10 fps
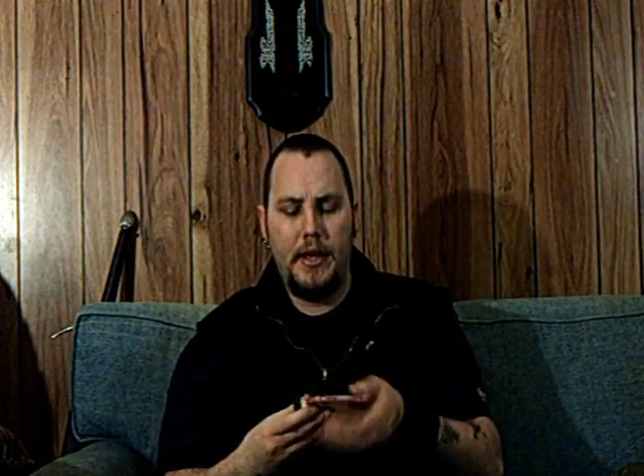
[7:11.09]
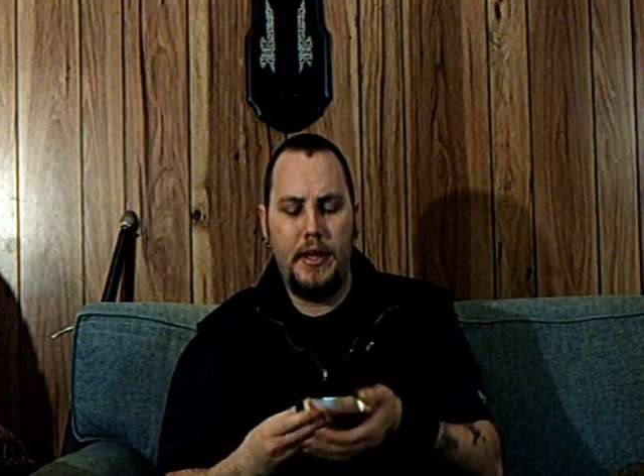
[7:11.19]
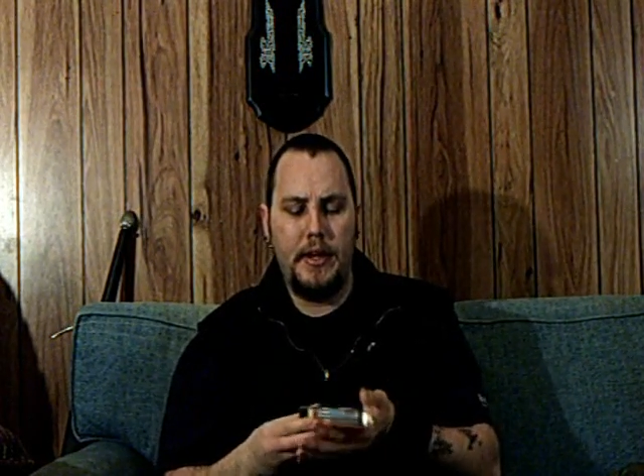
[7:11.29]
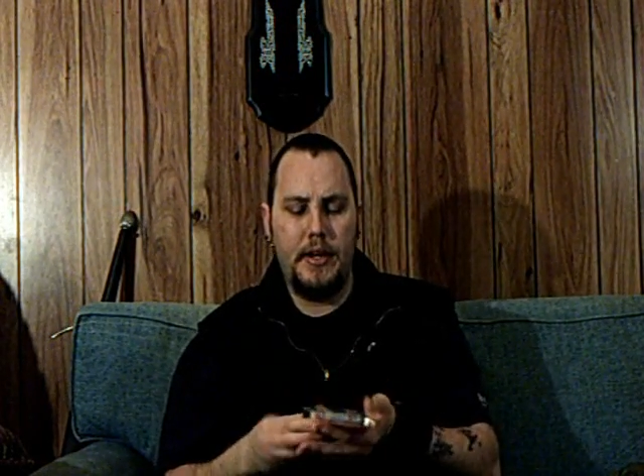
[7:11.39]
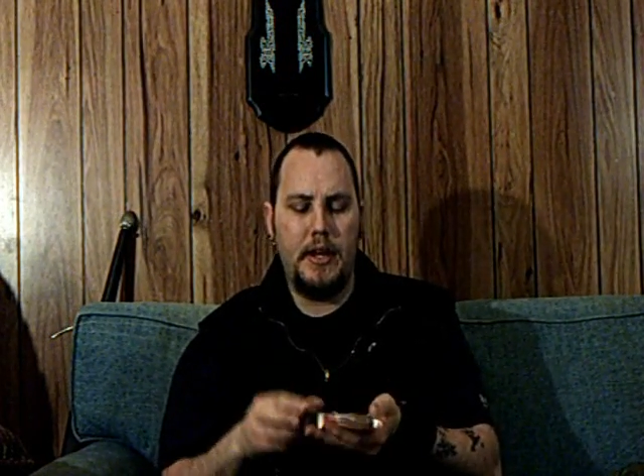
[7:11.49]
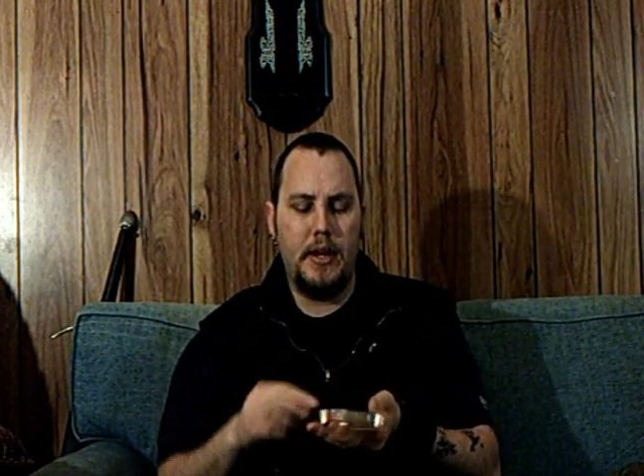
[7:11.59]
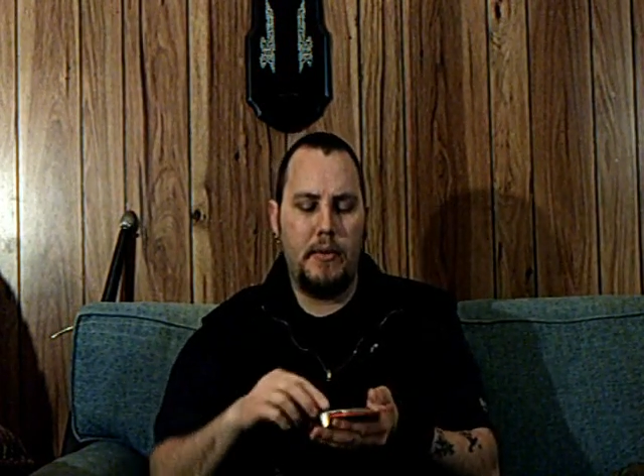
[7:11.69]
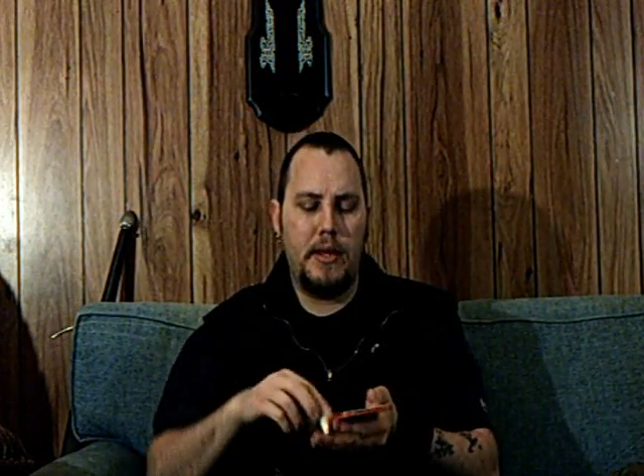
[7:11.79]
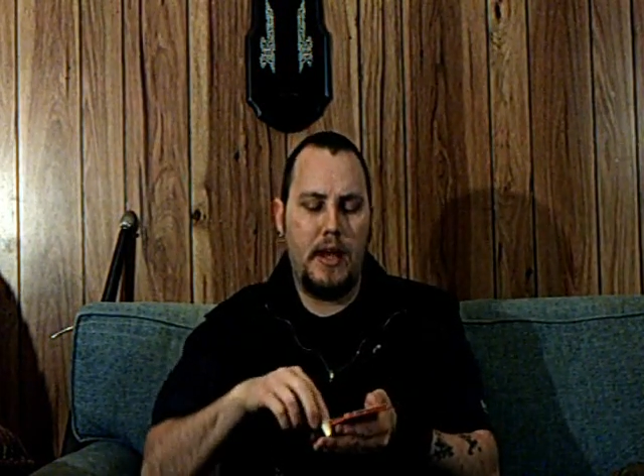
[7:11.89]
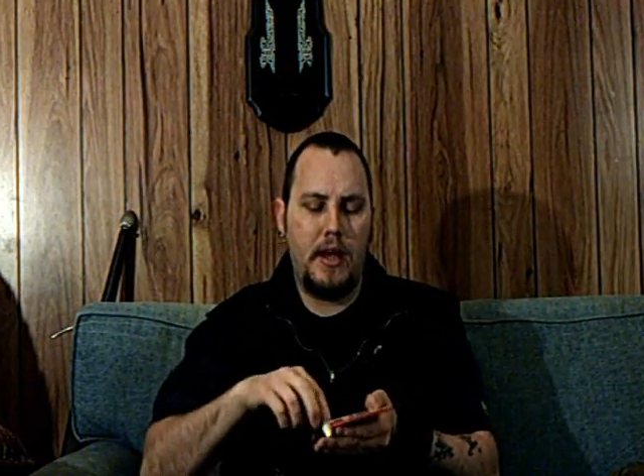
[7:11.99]
And
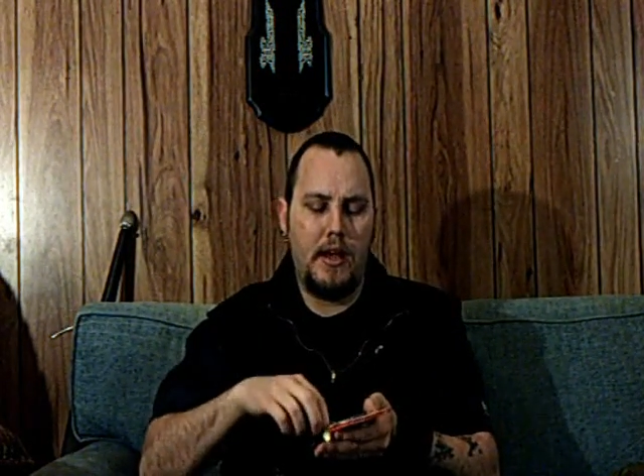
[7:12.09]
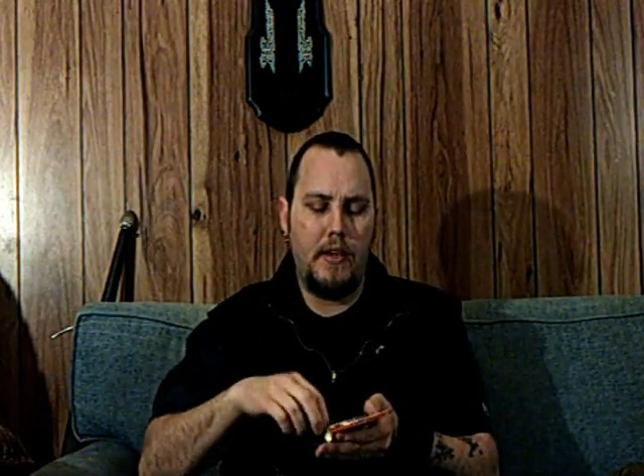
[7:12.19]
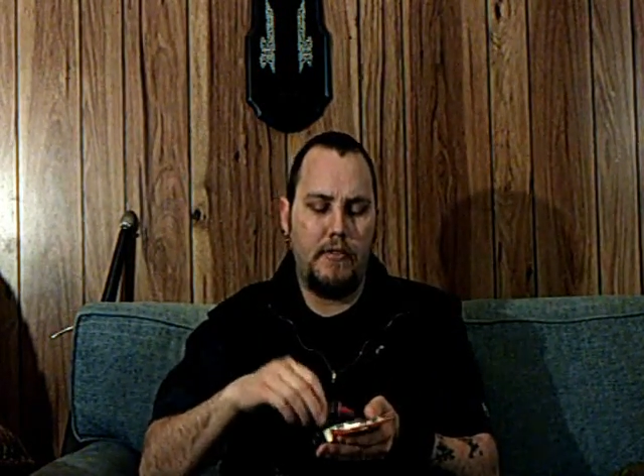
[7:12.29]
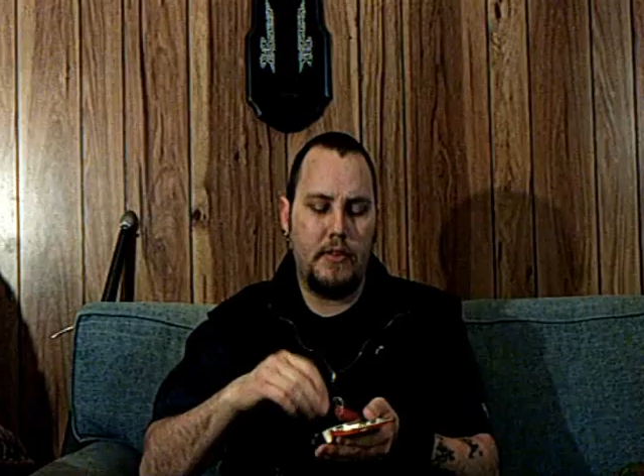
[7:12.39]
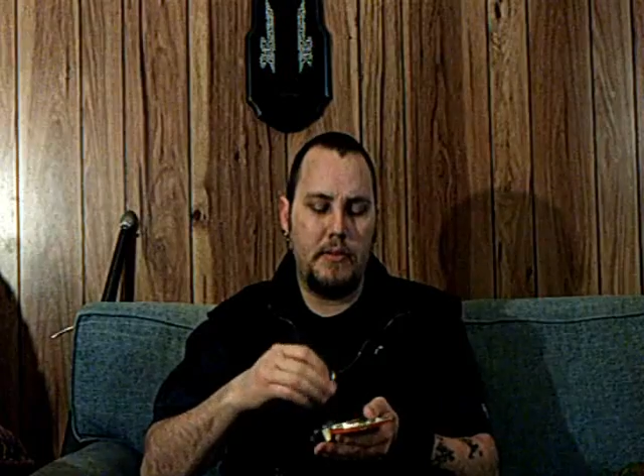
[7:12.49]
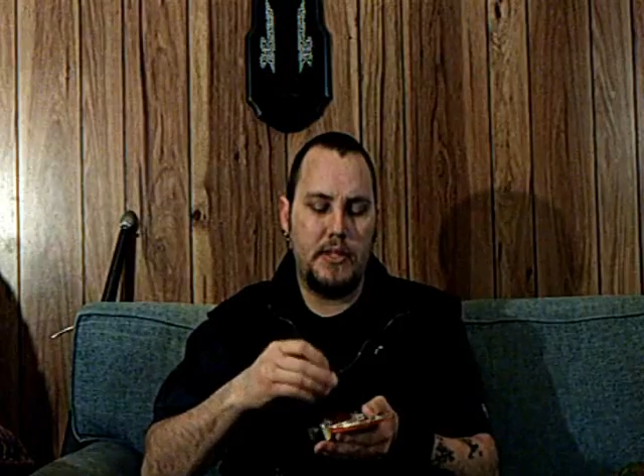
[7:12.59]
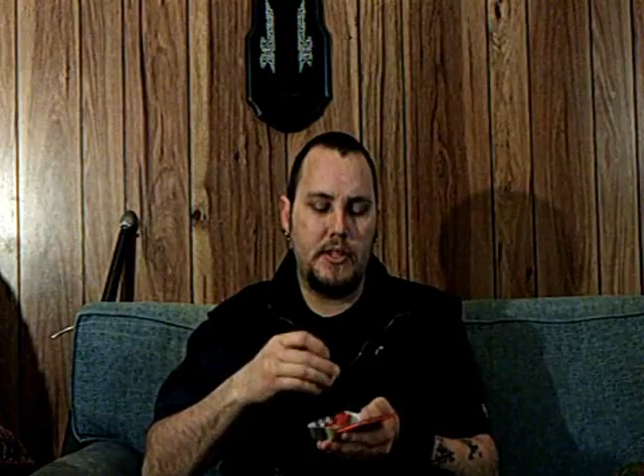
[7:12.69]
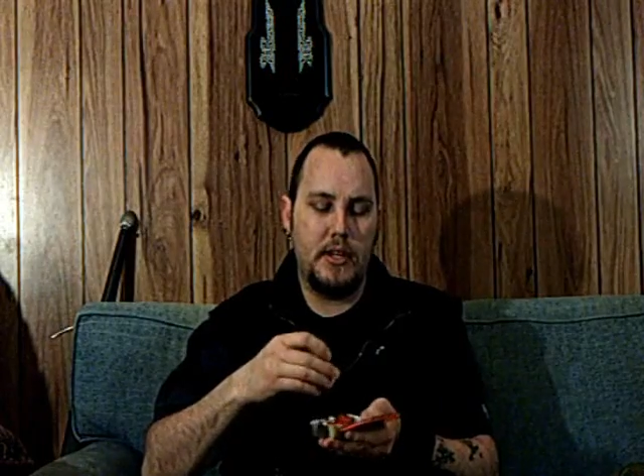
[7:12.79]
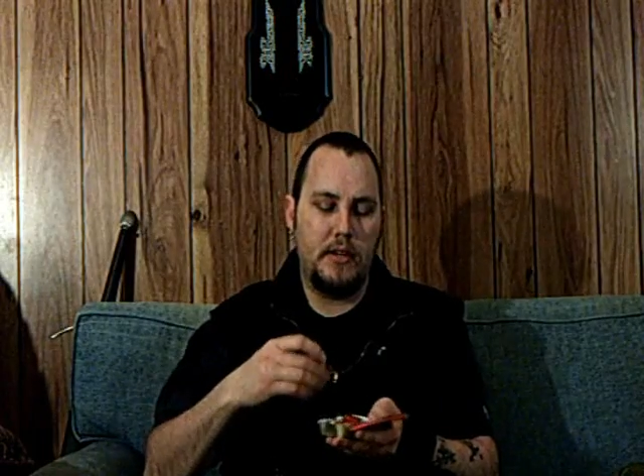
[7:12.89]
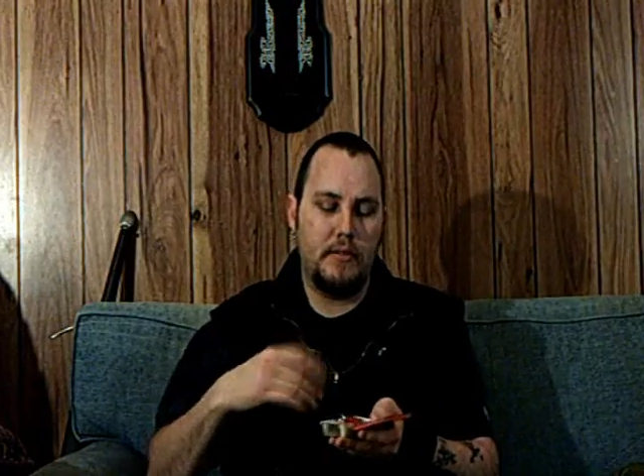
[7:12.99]
here we have, let me
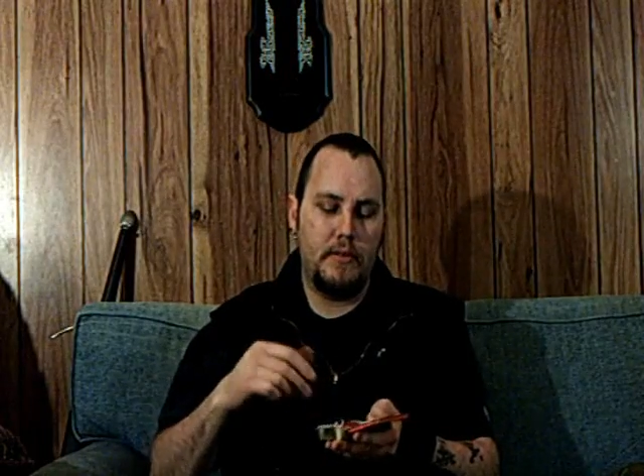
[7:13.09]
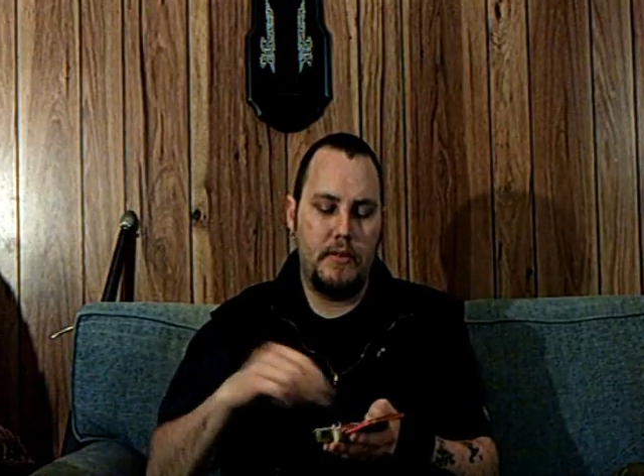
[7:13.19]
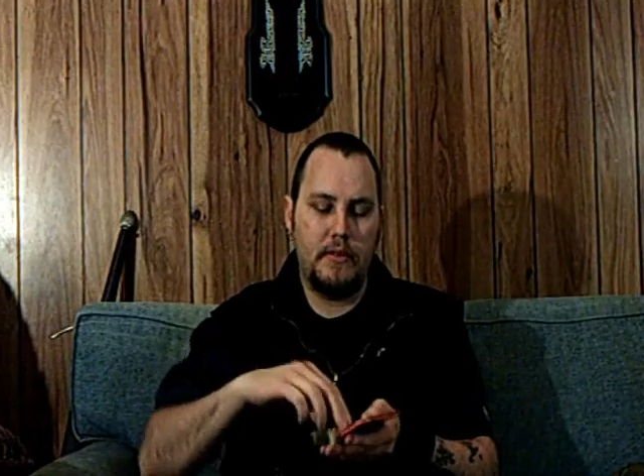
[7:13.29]
see,